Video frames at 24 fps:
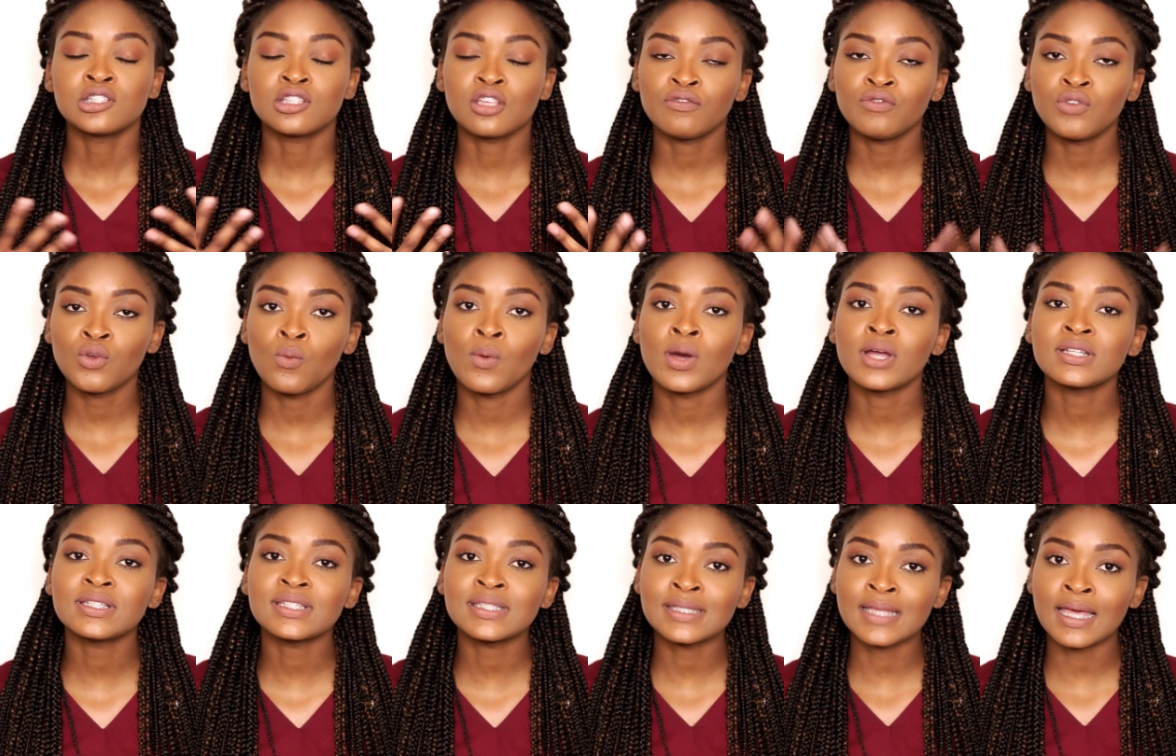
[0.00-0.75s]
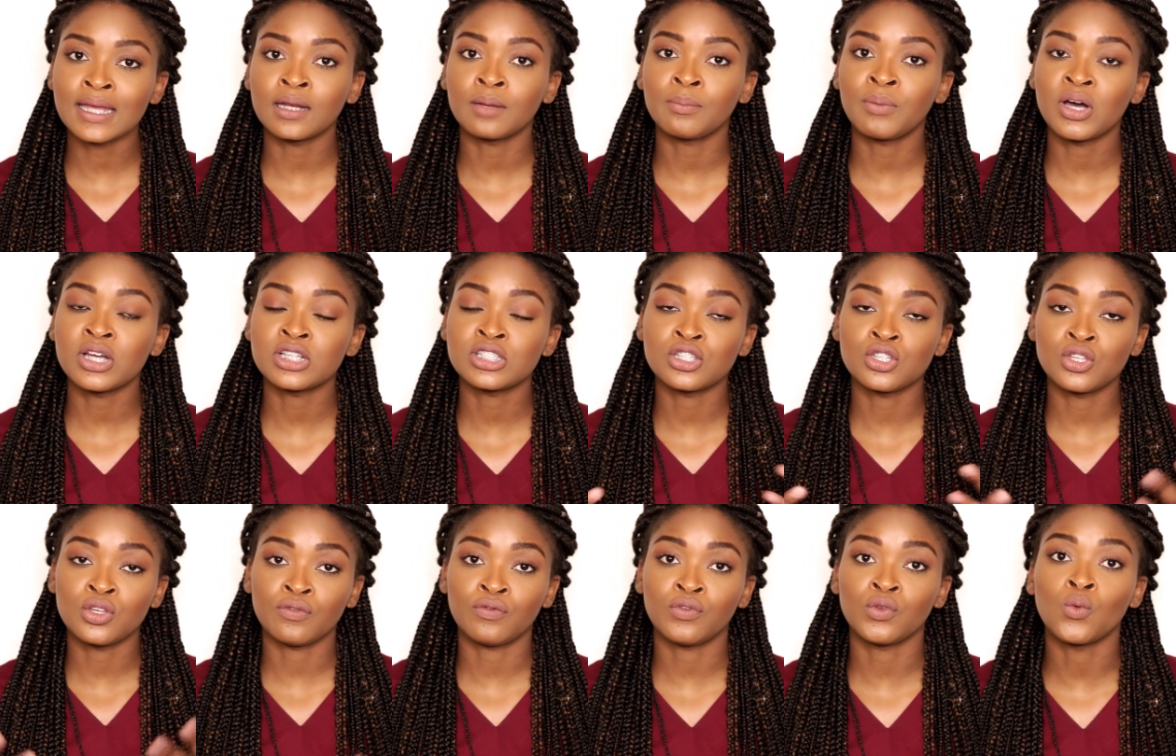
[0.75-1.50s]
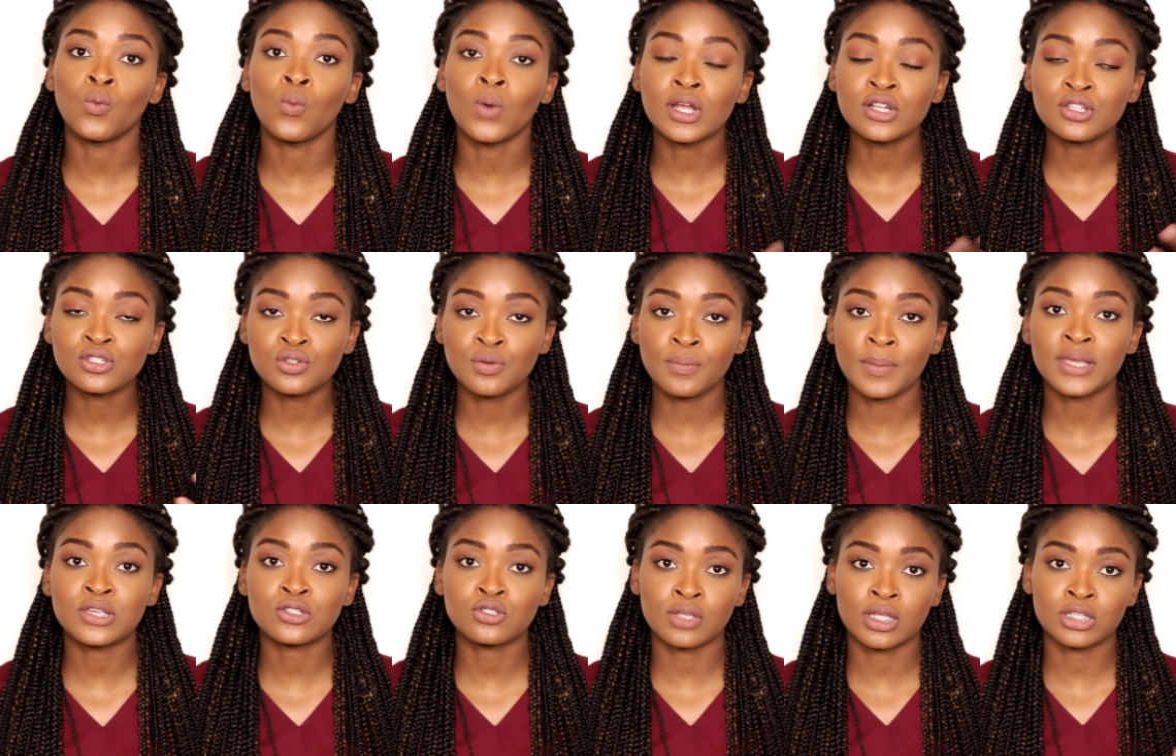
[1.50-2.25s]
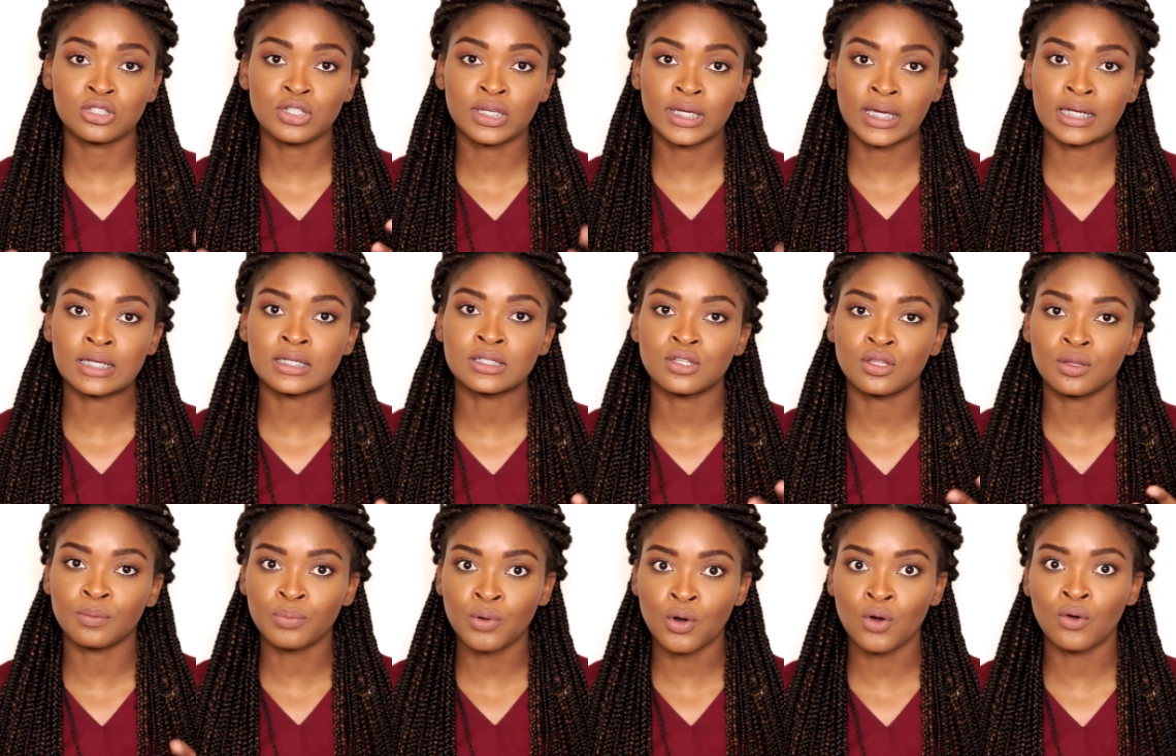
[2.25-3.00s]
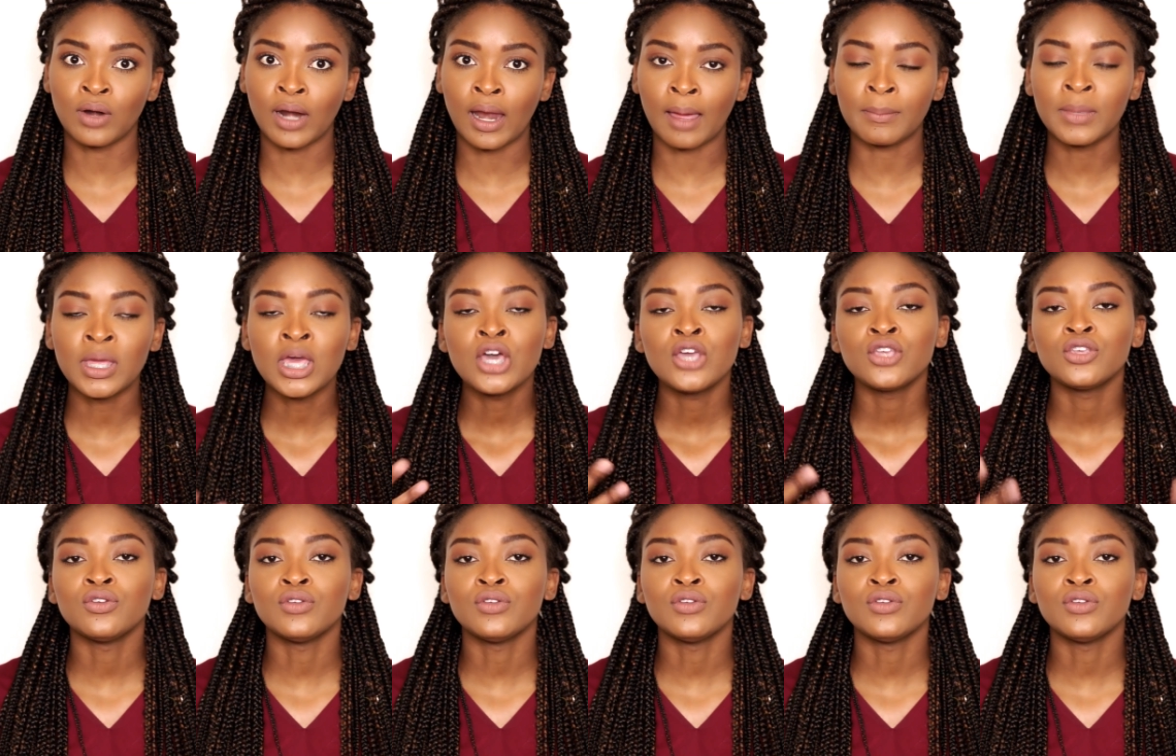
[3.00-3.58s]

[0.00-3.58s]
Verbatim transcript: So if you want to stand apart, and if you want to make sure that you get into the program,